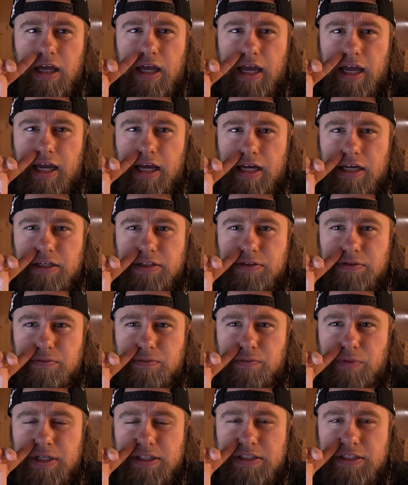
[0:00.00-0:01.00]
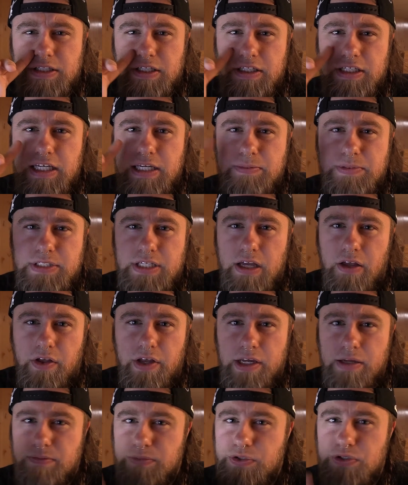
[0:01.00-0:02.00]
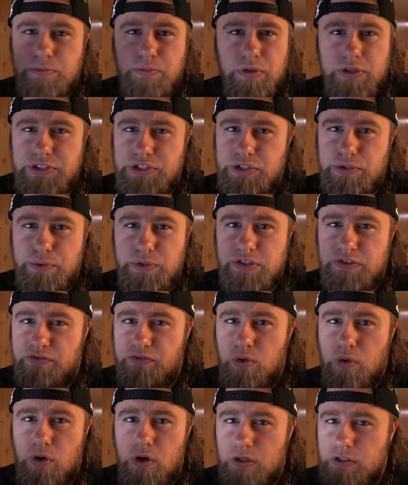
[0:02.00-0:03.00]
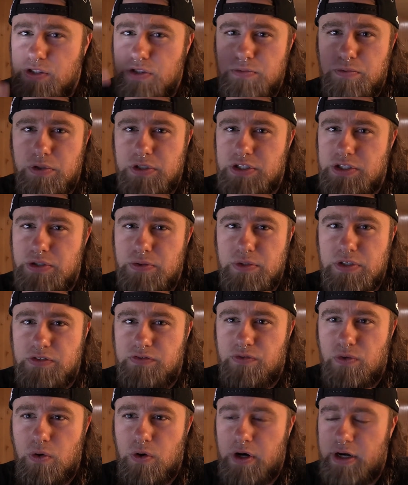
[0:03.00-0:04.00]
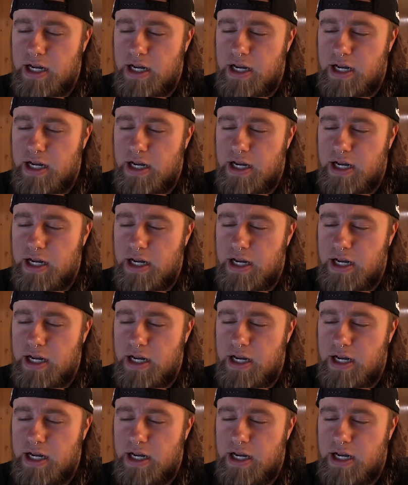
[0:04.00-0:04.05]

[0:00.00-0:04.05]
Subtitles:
And Winston keeps telling him 2 + 2 is 4, 2 + 2 is 4.